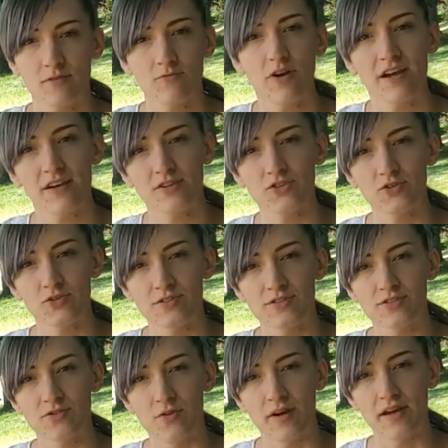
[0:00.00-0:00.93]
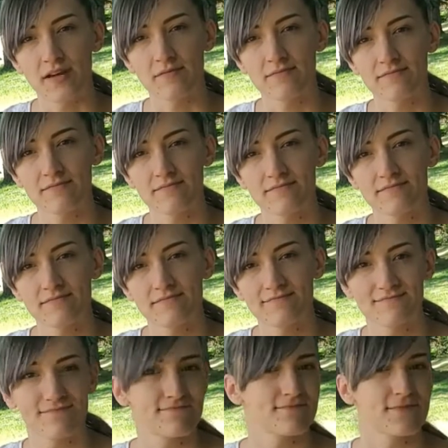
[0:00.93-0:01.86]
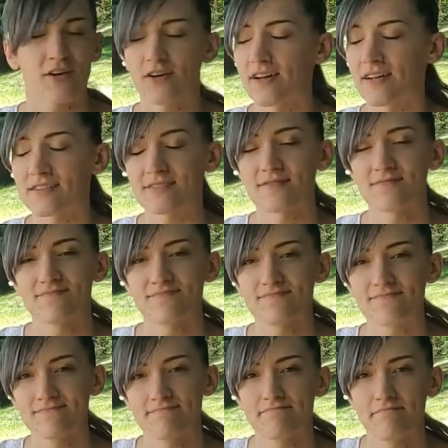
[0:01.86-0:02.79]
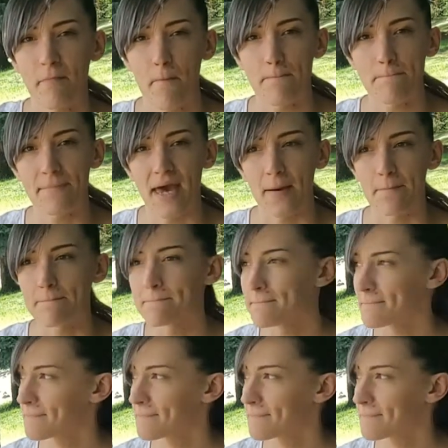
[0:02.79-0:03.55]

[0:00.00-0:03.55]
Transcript: write a short story. There it is. Bam.